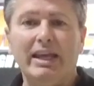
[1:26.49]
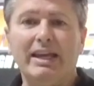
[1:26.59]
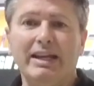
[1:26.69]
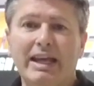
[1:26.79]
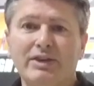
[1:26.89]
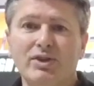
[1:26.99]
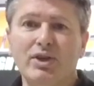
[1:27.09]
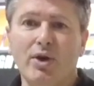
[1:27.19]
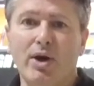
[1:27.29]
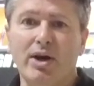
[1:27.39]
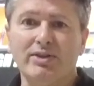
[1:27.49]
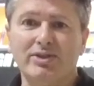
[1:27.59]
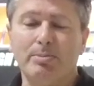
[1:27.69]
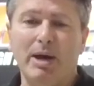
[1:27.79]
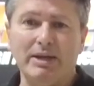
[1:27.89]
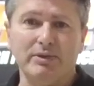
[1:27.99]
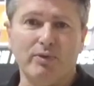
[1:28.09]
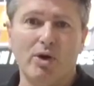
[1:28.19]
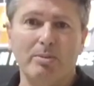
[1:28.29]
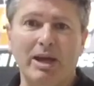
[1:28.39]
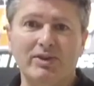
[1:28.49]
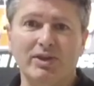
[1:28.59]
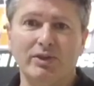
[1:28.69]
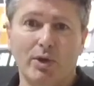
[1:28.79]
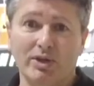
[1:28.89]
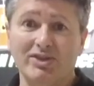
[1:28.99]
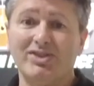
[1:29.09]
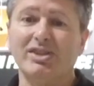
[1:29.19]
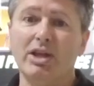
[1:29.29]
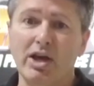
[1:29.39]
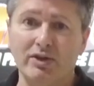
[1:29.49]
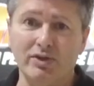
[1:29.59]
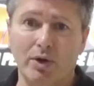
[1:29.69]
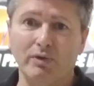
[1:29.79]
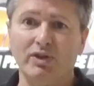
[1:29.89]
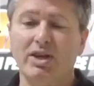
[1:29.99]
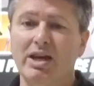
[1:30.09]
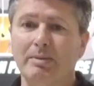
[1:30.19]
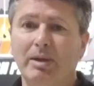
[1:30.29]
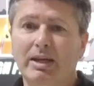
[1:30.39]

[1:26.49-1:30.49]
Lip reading: it can actually cause deposit formation known as sludge over time.